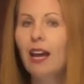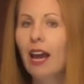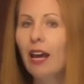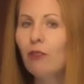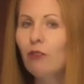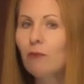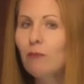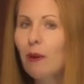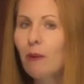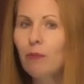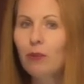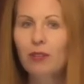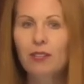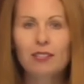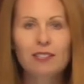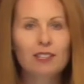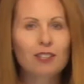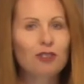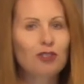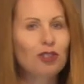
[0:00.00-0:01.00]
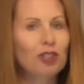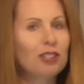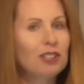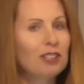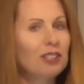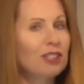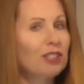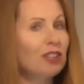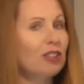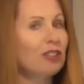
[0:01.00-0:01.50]
And remember, this is just
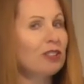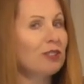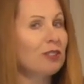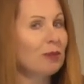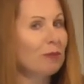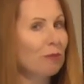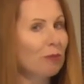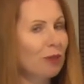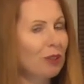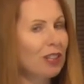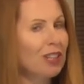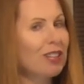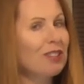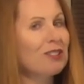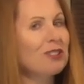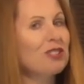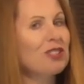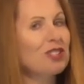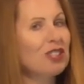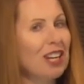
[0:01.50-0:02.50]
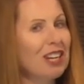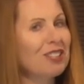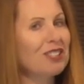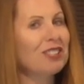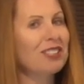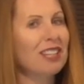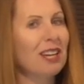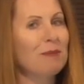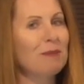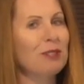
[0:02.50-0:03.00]
the start of some pretty huge
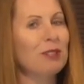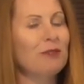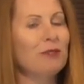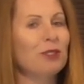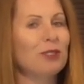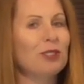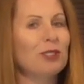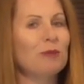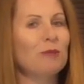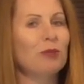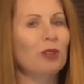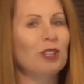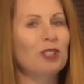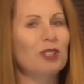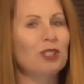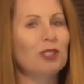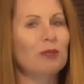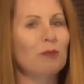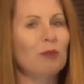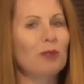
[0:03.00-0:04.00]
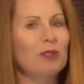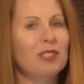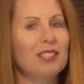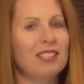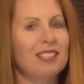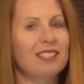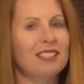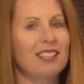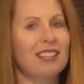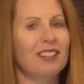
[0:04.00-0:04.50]
changes coming to First Impressions Molds
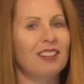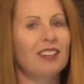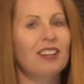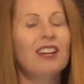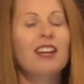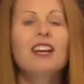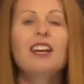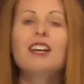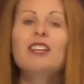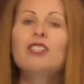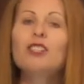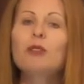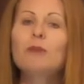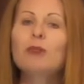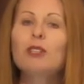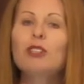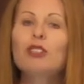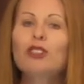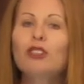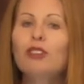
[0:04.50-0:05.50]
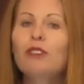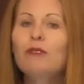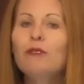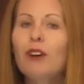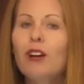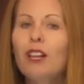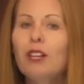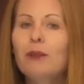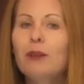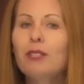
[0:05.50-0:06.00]
this year. So be sure to follow